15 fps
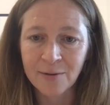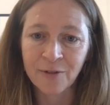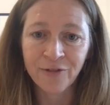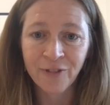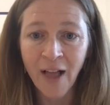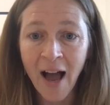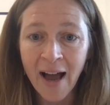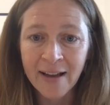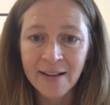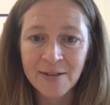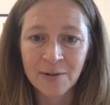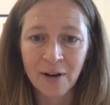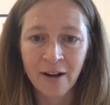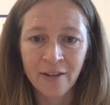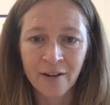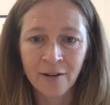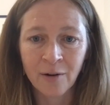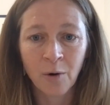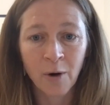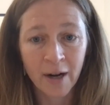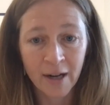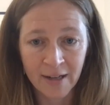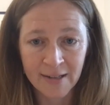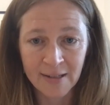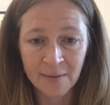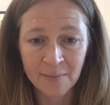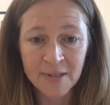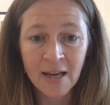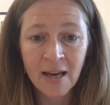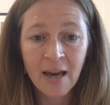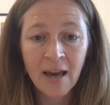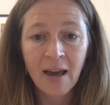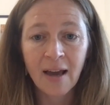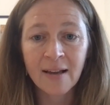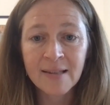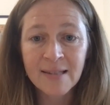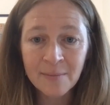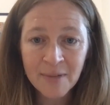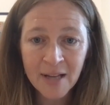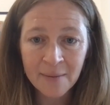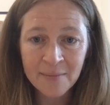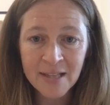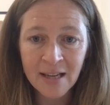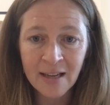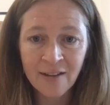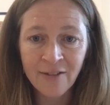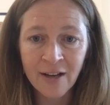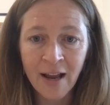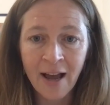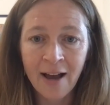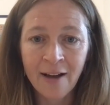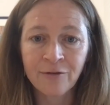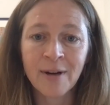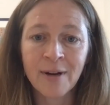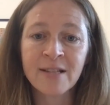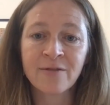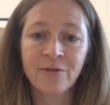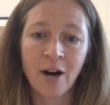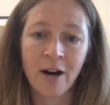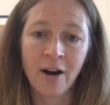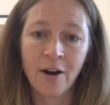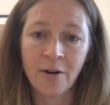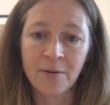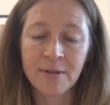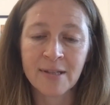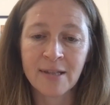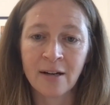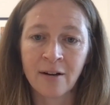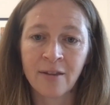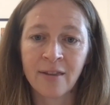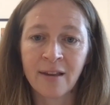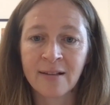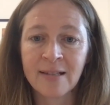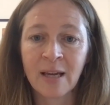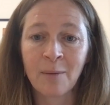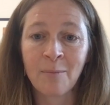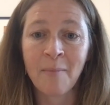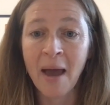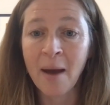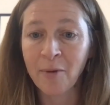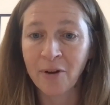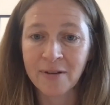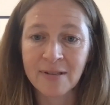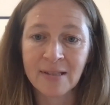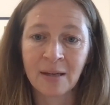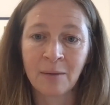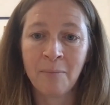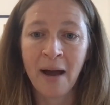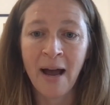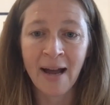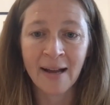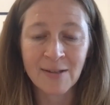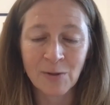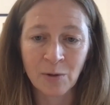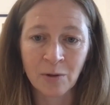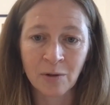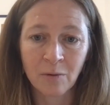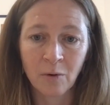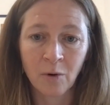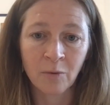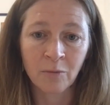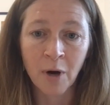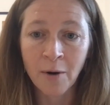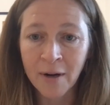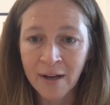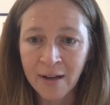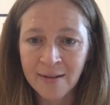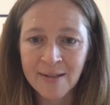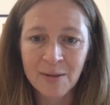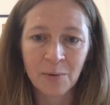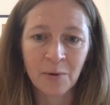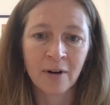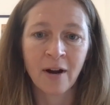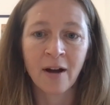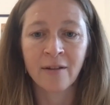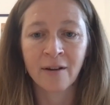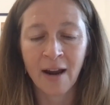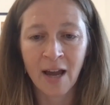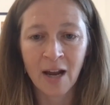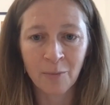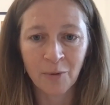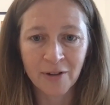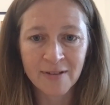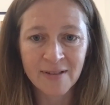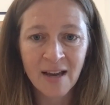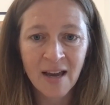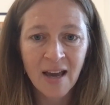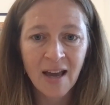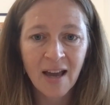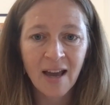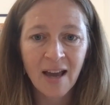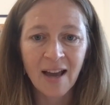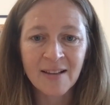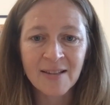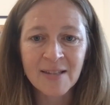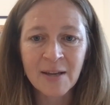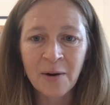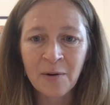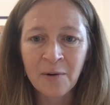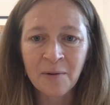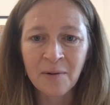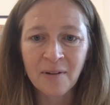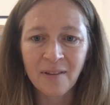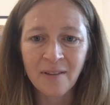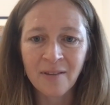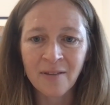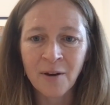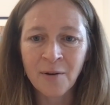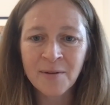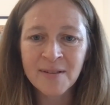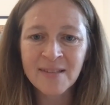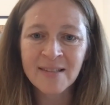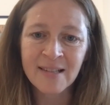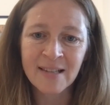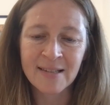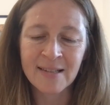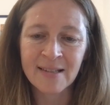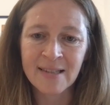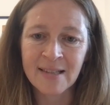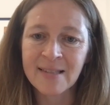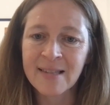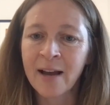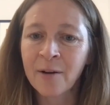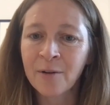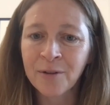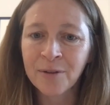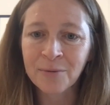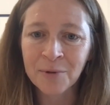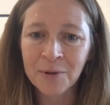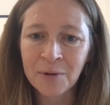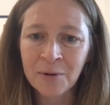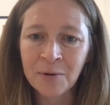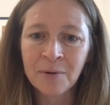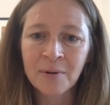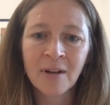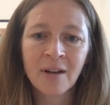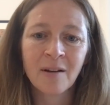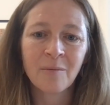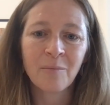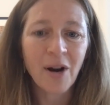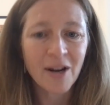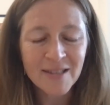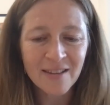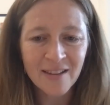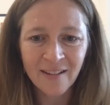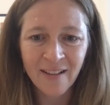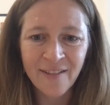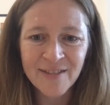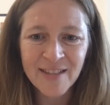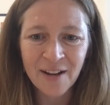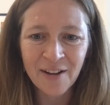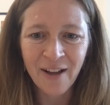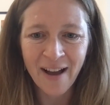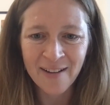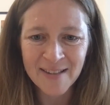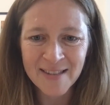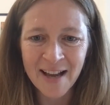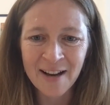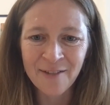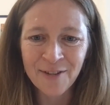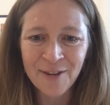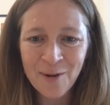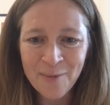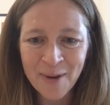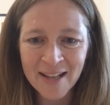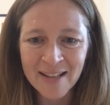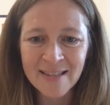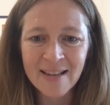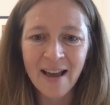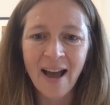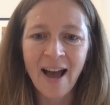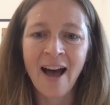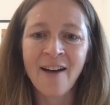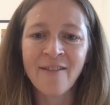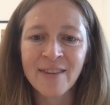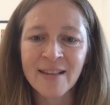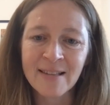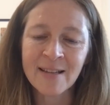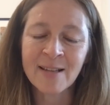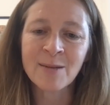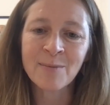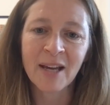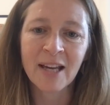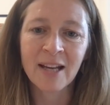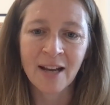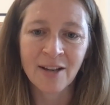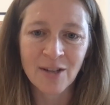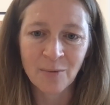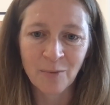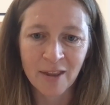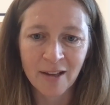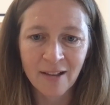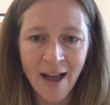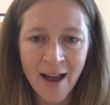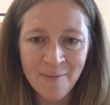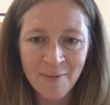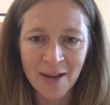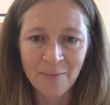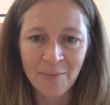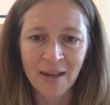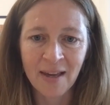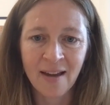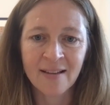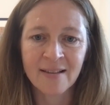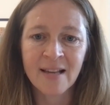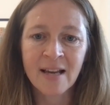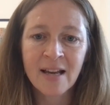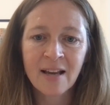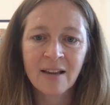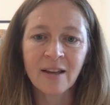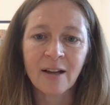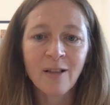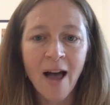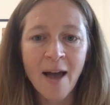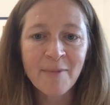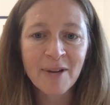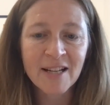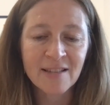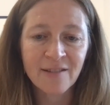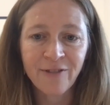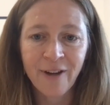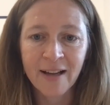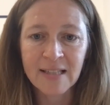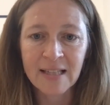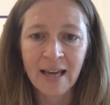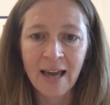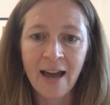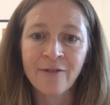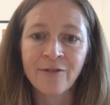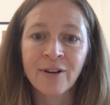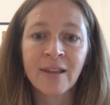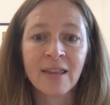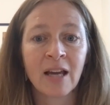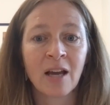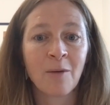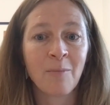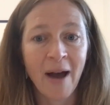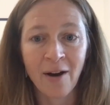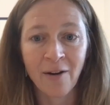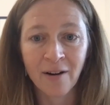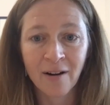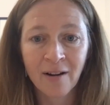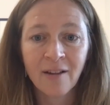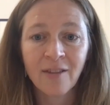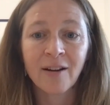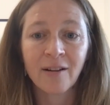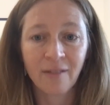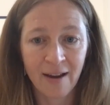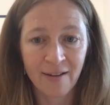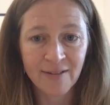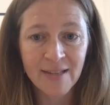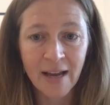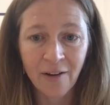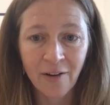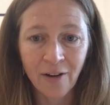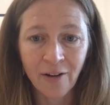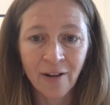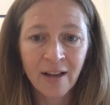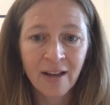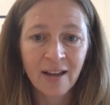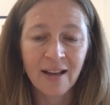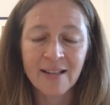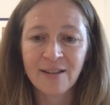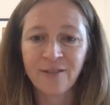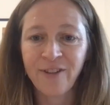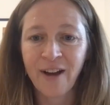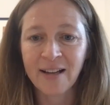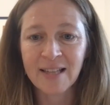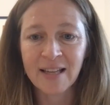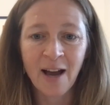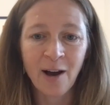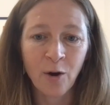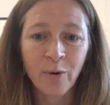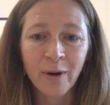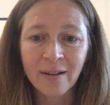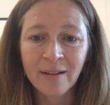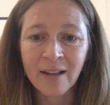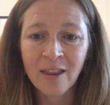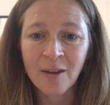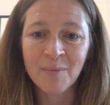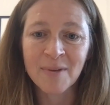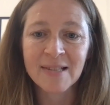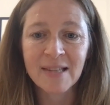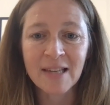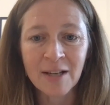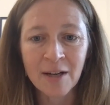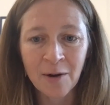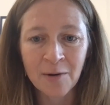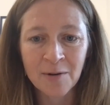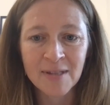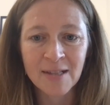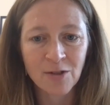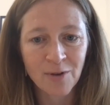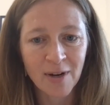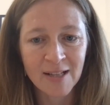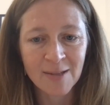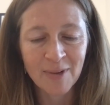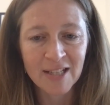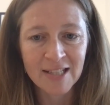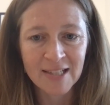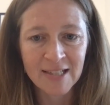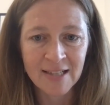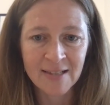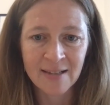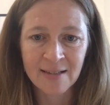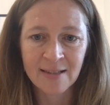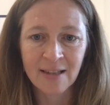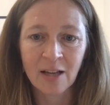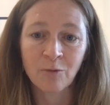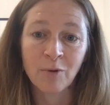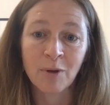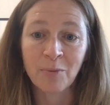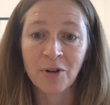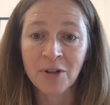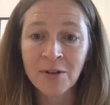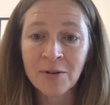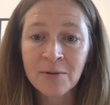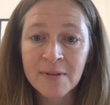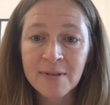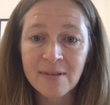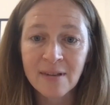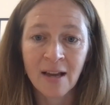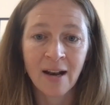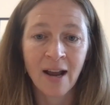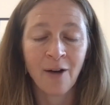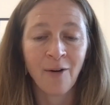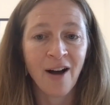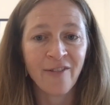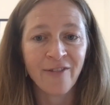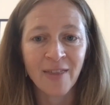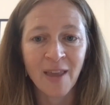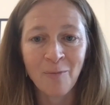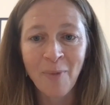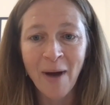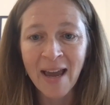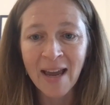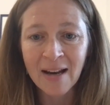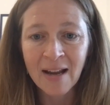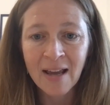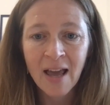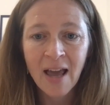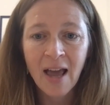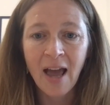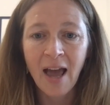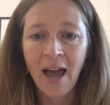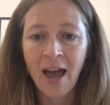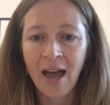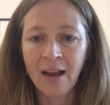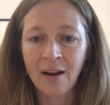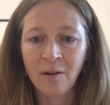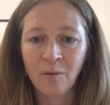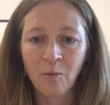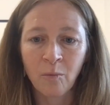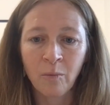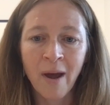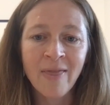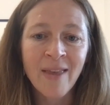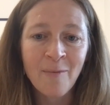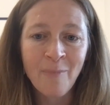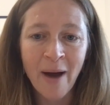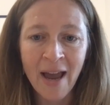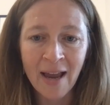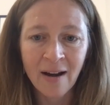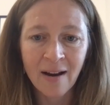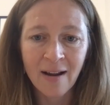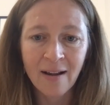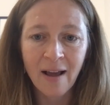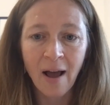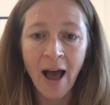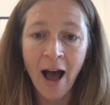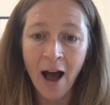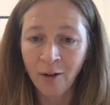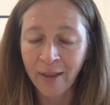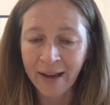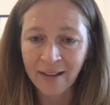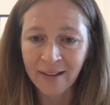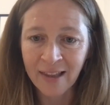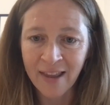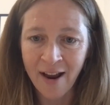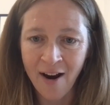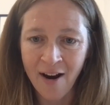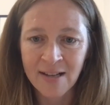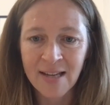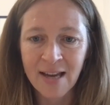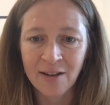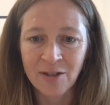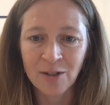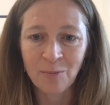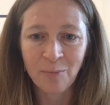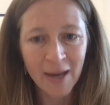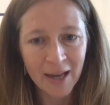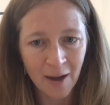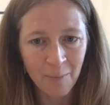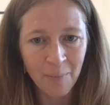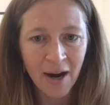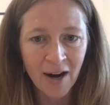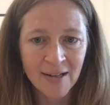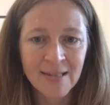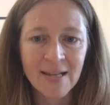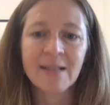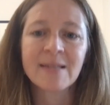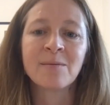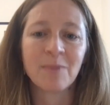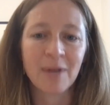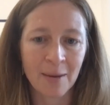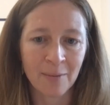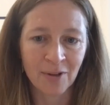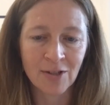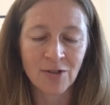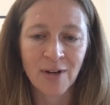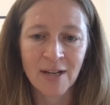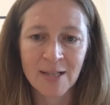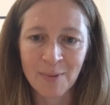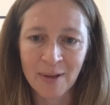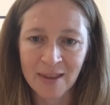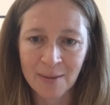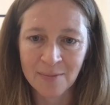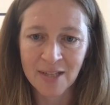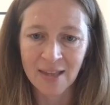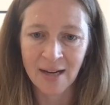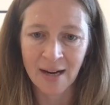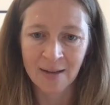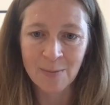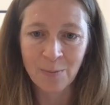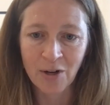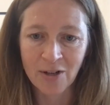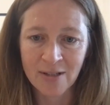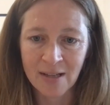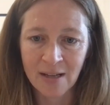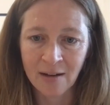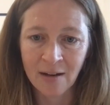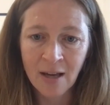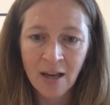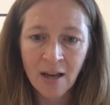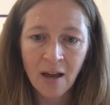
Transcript: or flies or other organisms. And sometimes they even have reservoirs our hosts that are things like mammals, like bats or, or rodents or other animals. And so those diseases that cycle through parts of their life cycle outside of humans have this intimate connection with climate, because the climate is affecting everything about their life cycle. It's affecting how quickly the mosquitoes that transmit diseases can reproduce, and how often they bite, and when they bite, how likely they are to actually pick up parasites and be able to transmit them to the next person.